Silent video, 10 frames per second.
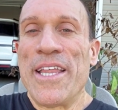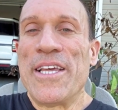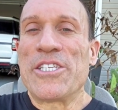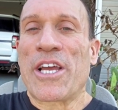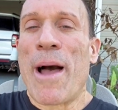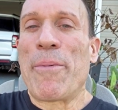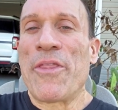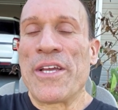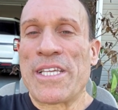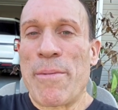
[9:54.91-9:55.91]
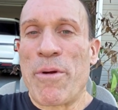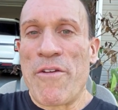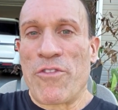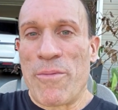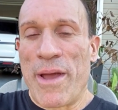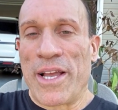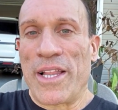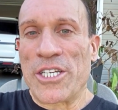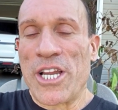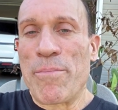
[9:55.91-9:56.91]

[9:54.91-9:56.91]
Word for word: there's a couple things I pray for in my collection.